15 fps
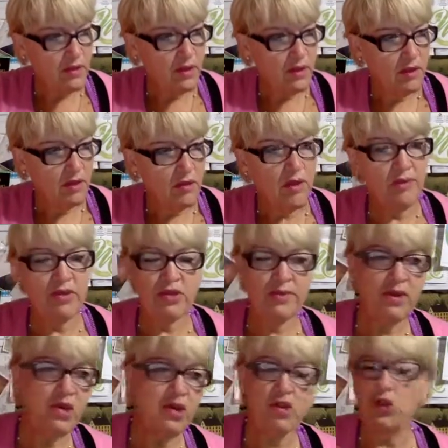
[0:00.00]
women to
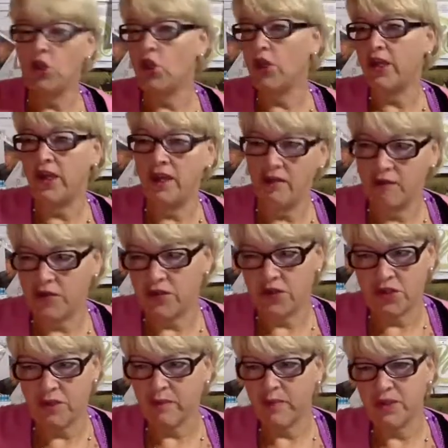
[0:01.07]
be looking for
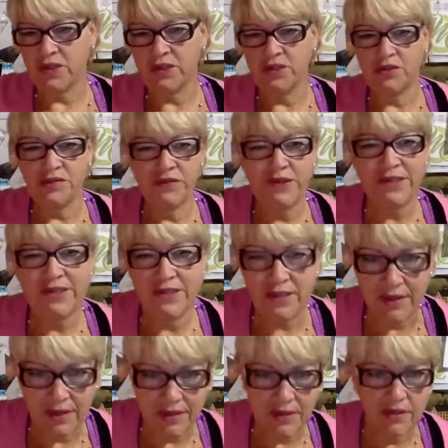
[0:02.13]
someone to fix
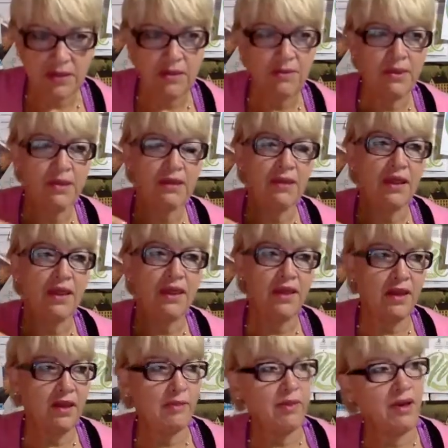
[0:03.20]
things. I mean,
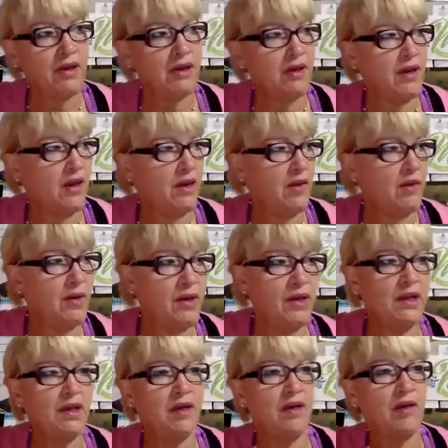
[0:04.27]
think about how
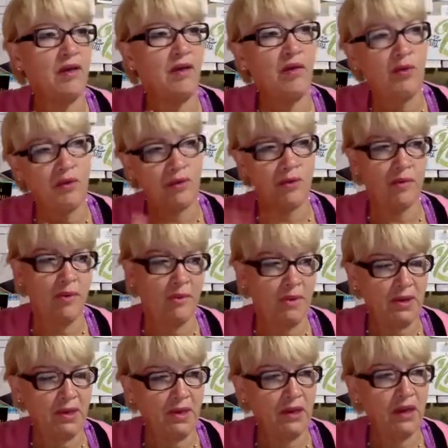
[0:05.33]
we older
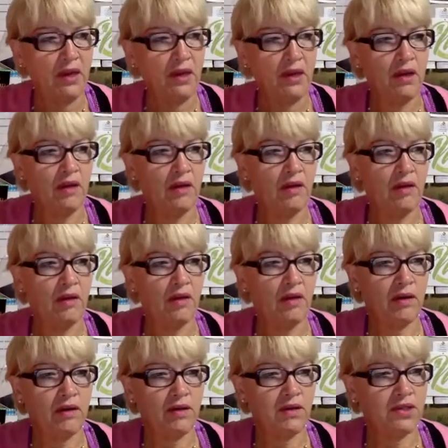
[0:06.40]
women
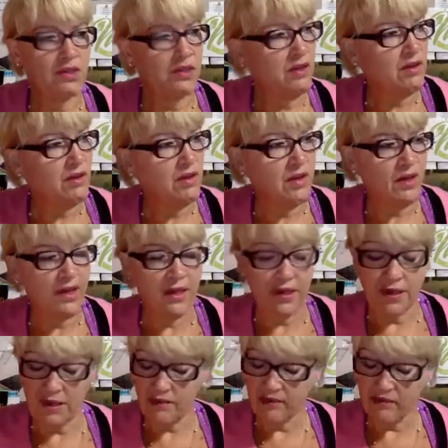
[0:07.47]
are still,
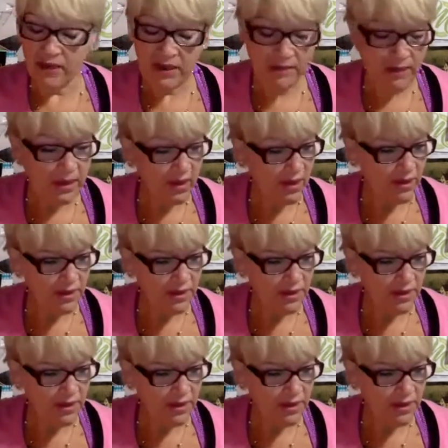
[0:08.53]
in my mind,